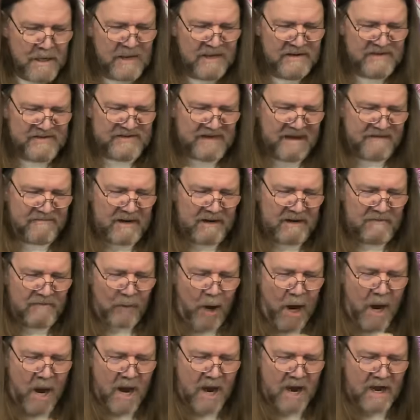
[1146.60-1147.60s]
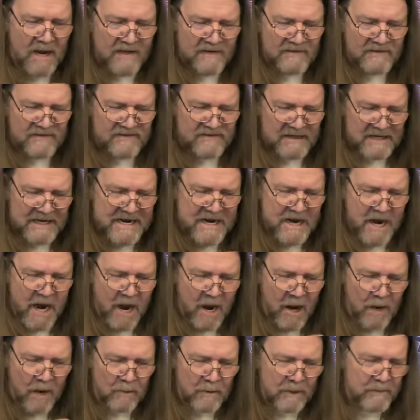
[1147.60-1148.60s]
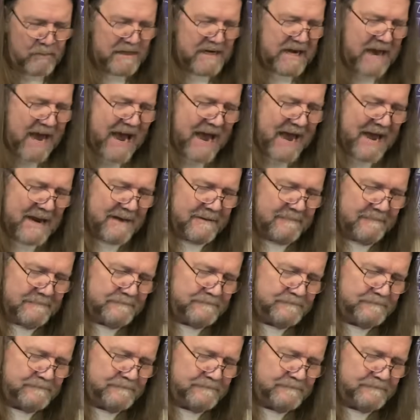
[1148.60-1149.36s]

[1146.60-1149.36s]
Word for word: Seven of Wands. Leo, what do we got?